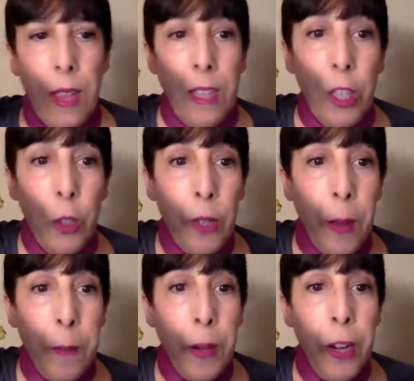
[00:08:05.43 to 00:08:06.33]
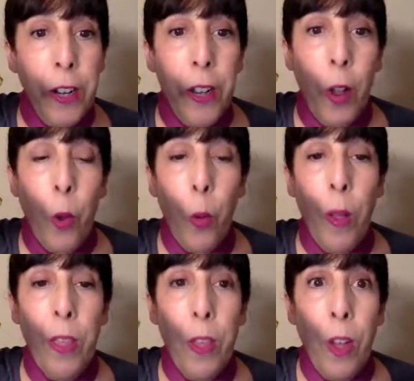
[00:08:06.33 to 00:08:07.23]
cucumber
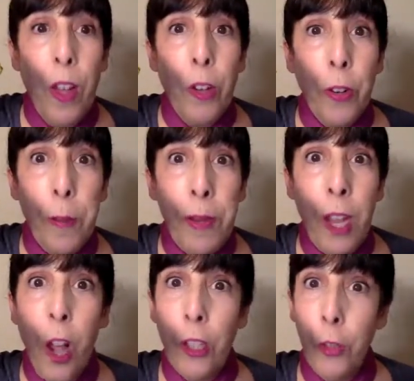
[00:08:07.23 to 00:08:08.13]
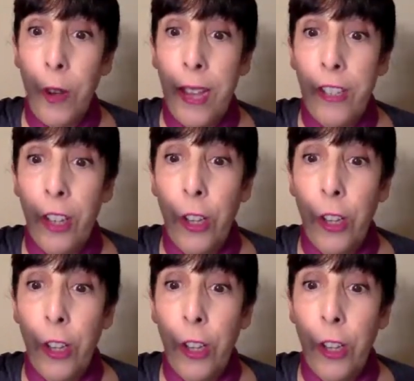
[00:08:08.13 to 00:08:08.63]
with creamy horseradish,